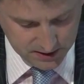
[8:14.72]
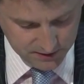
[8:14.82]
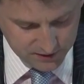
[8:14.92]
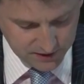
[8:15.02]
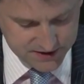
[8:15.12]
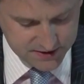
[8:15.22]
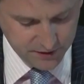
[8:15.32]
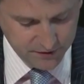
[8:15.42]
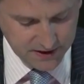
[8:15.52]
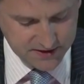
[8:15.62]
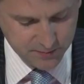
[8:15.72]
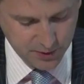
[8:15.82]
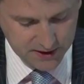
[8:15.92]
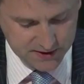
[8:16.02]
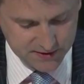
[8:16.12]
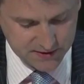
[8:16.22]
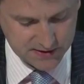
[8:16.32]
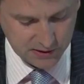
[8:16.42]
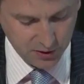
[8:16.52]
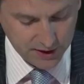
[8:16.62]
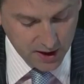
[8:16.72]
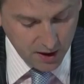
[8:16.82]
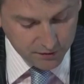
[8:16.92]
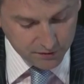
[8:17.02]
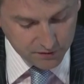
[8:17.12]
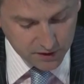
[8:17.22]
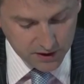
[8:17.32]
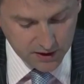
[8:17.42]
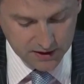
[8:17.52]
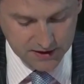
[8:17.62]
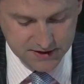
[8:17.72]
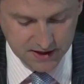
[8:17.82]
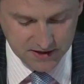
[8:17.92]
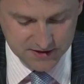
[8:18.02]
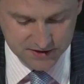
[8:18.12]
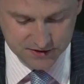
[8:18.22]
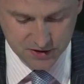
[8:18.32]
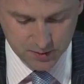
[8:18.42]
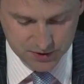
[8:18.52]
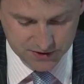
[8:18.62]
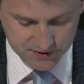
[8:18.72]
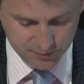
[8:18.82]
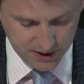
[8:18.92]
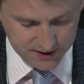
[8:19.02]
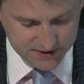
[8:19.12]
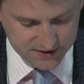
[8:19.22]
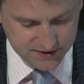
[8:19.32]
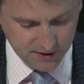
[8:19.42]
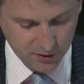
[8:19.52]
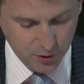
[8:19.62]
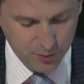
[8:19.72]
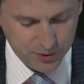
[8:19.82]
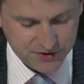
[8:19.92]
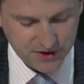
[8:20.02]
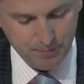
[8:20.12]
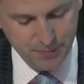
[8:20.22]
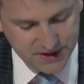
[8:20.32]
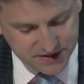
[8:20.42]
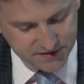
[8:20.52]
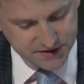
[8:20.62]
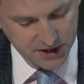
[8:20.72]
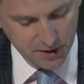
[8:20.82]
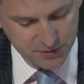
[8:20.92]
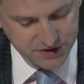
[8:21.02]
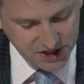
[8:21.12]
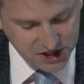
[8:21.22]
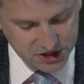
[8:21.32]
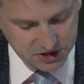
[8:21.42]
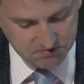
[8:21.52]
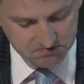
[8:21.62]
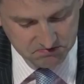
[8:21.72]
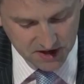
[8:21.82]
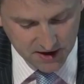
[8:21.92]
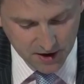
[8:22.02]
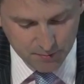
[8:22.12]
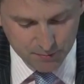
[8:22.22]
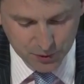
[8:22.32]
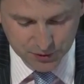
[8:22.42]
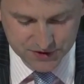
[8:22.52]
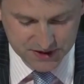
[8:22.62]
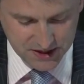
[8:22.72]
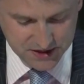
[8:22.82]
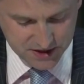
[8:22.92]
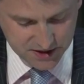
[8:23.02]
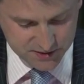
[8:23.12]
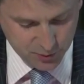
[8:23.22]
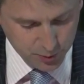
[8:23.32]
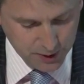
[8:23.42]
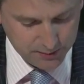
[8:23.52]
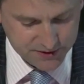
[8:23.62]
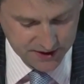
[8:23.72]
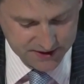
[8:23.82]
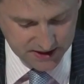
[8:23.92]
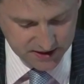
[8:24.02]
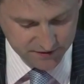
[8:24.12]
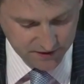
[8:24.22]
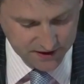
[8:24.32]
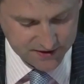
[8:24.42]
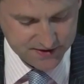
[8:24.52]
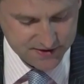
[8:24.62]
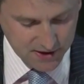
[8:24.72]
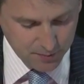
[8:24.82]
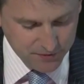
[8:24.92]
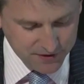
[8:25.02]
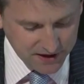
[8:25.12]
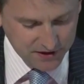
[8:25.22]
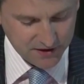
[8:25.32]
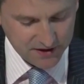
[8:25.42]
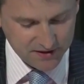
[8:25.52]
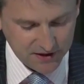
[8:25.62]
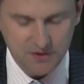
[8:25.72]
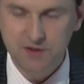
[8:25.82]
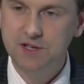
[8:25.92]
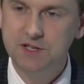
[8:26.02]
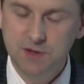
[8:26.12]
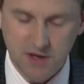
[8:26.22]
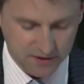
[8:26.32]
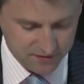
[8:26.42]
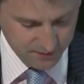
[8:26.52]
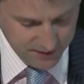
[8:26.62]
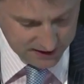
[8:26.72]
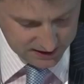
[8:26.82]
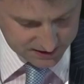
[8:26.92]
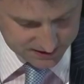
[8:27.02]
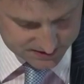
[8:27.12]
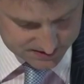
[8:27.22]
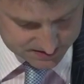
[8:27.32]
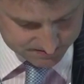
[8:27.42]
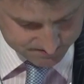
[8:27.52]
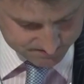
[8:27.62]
If the list of effective practices is long enough and contains descriptions of practice that are open to a bit of interpretation, most teachers will be able to identify something they think they're doing from that list.